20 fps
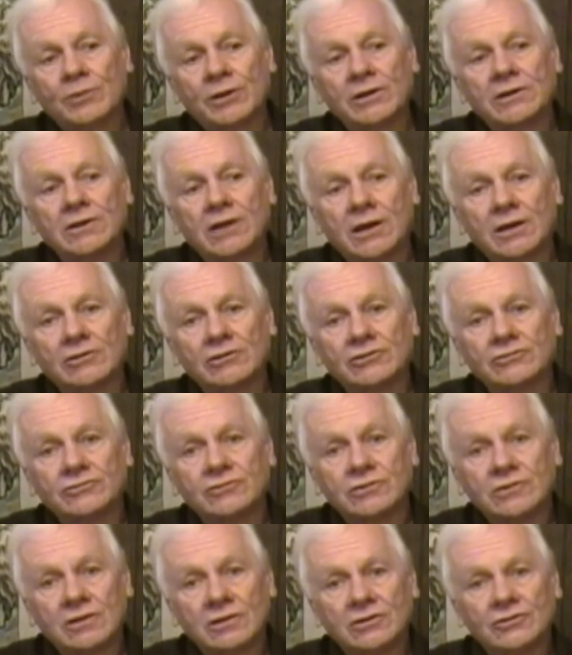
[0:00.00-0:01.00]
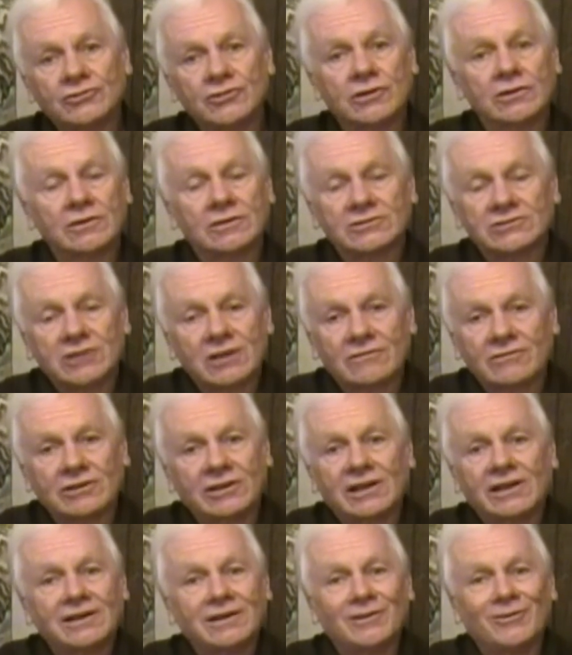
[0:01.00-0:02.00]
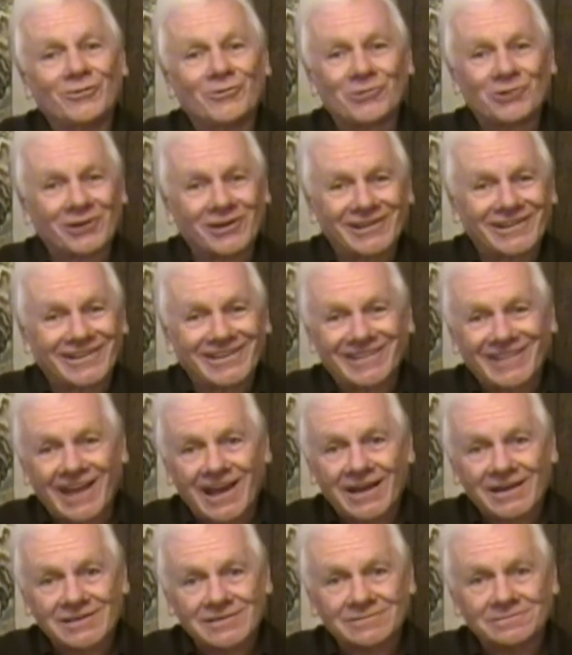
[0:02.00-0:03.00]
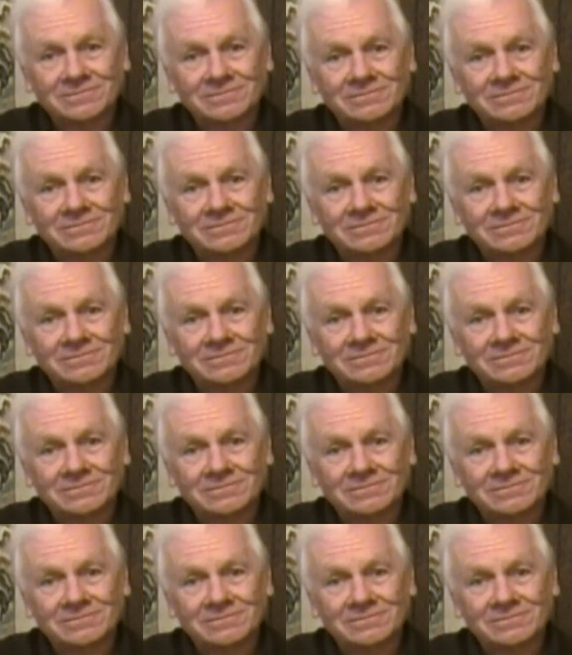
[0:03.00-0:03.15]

But now Trudeau's never done any work like that.